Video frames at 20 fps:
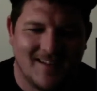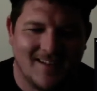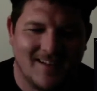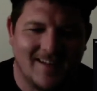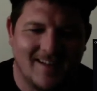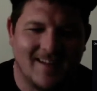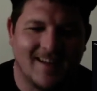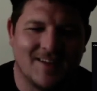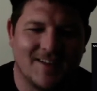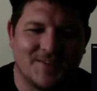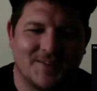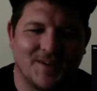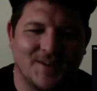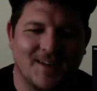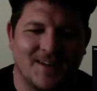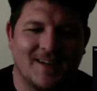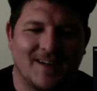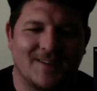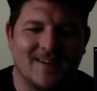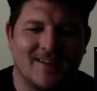gets not
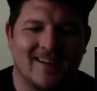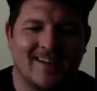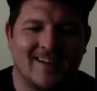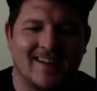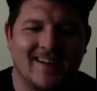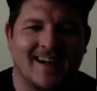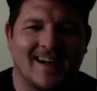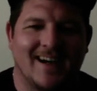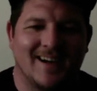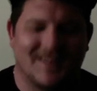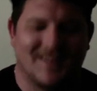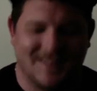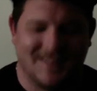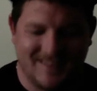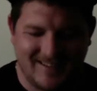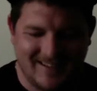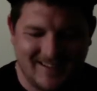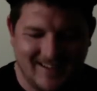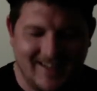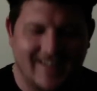like weed in the
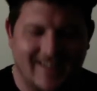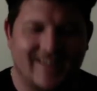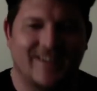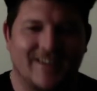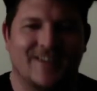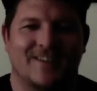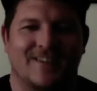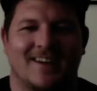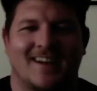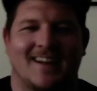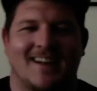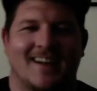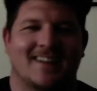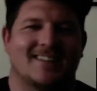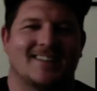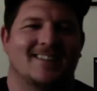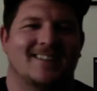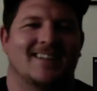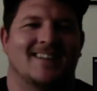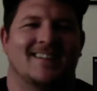house. You're at like
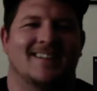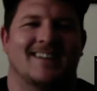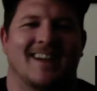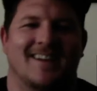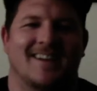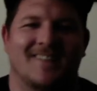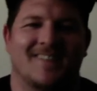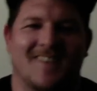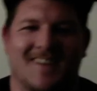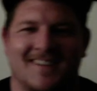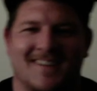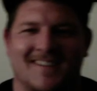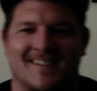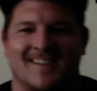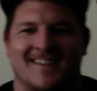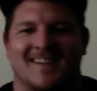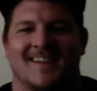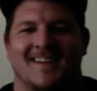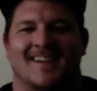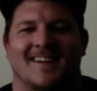six nine was.
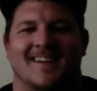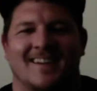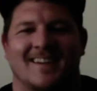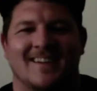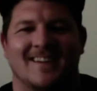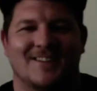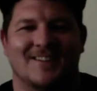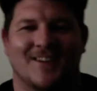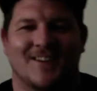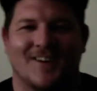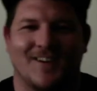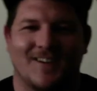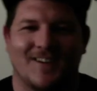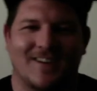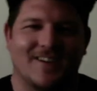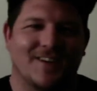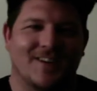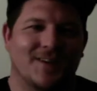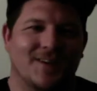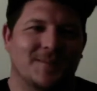He's not
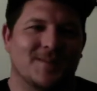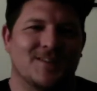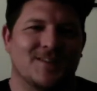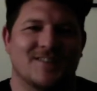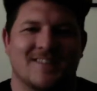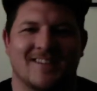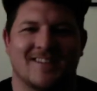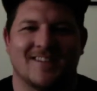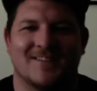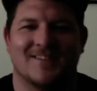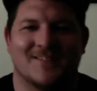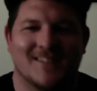holding no punches in.